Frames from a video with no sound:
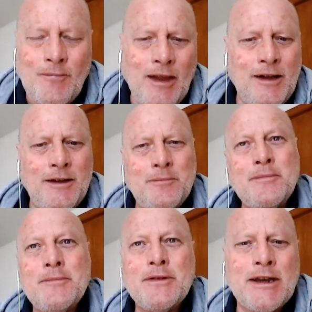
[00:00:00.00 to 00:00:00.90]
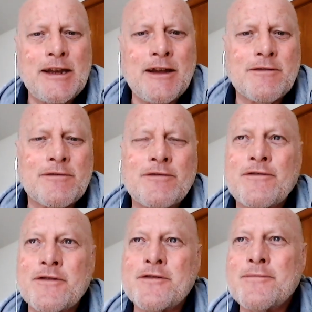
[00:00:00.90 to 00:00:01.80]
Looking out
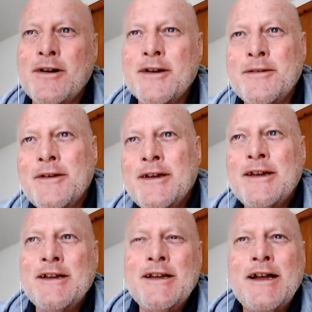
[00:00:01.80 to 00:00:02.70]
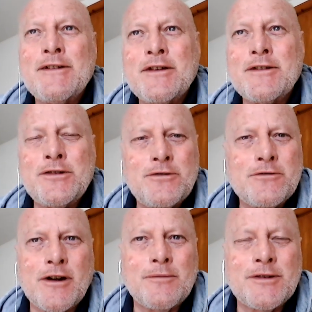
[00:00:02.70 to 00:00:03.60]
through I've got the
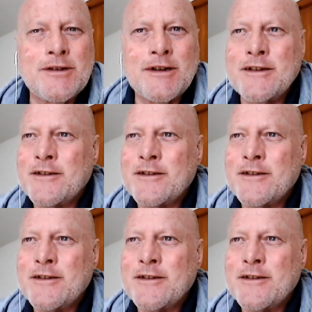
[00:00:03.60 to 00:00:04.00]
door open today.